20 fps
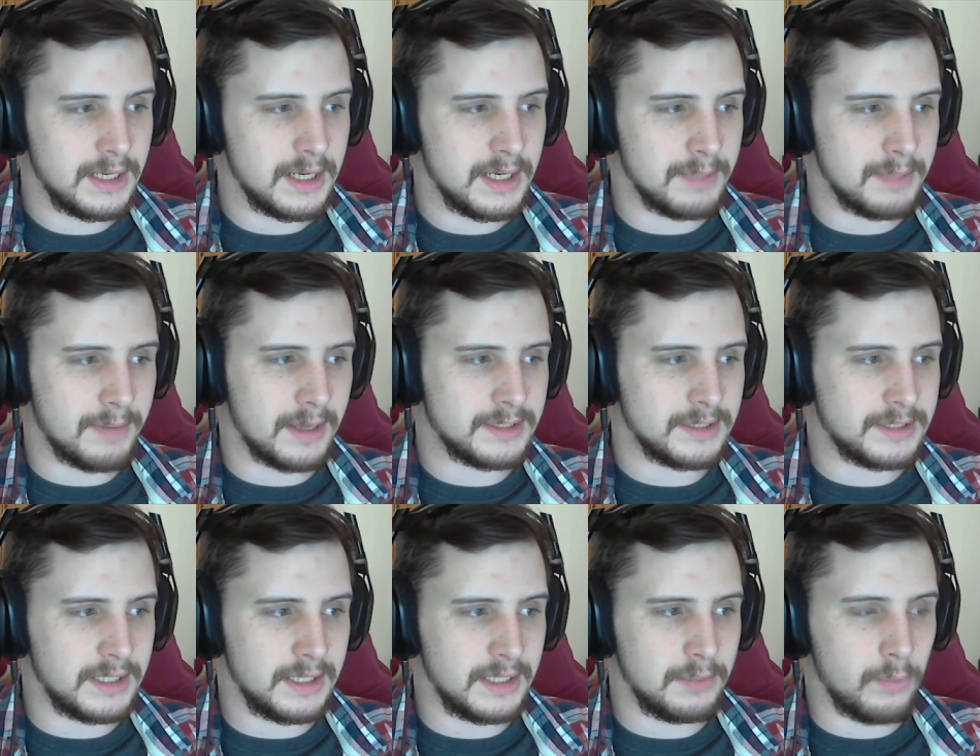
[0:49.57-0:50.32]
He
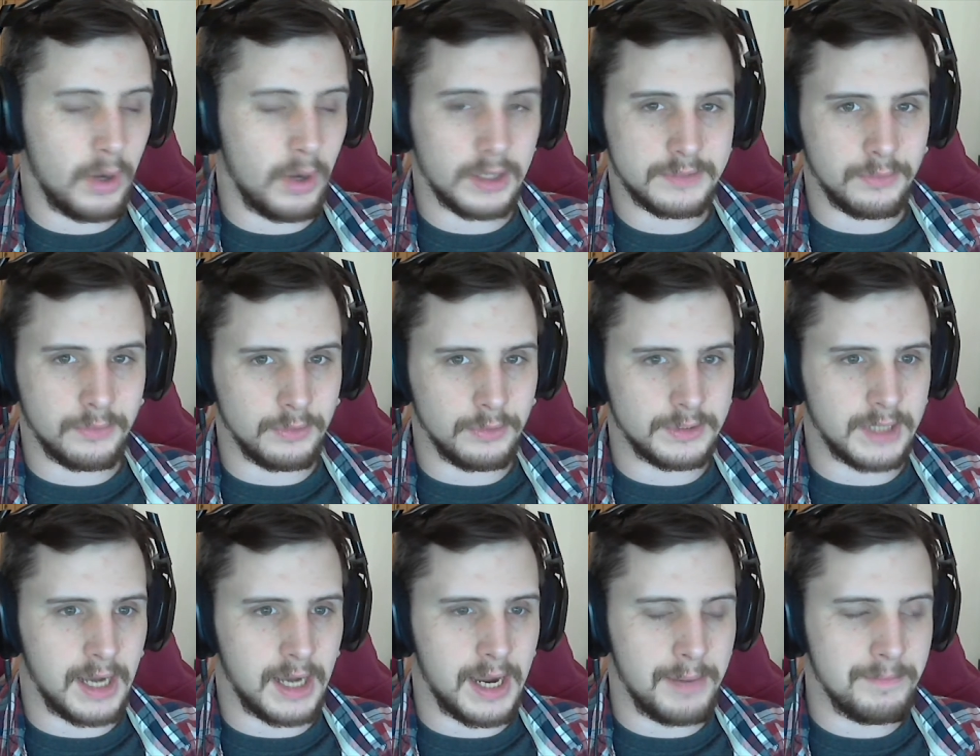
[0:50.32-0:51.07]
basically works full
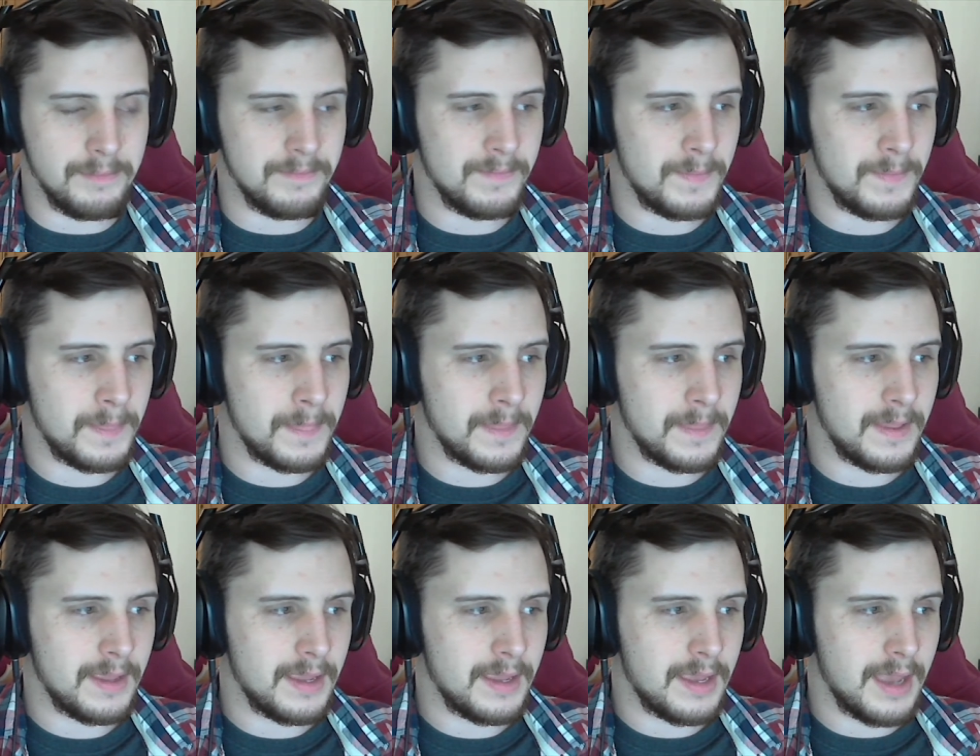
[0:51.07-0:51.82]
time,
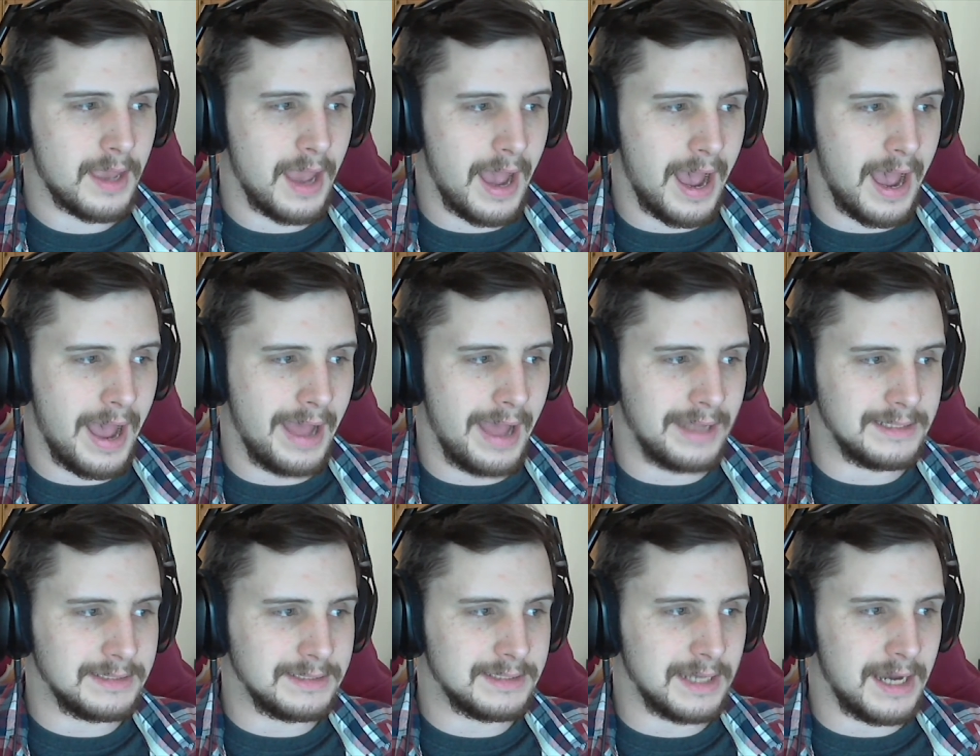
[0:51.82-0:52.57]

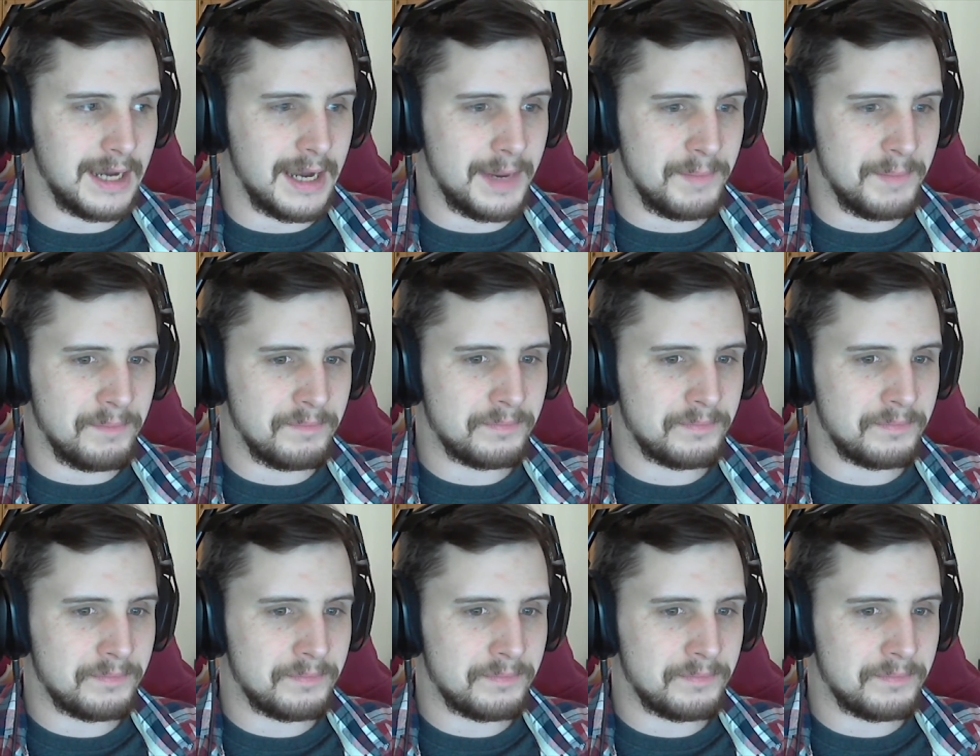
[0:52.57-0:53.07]
and um,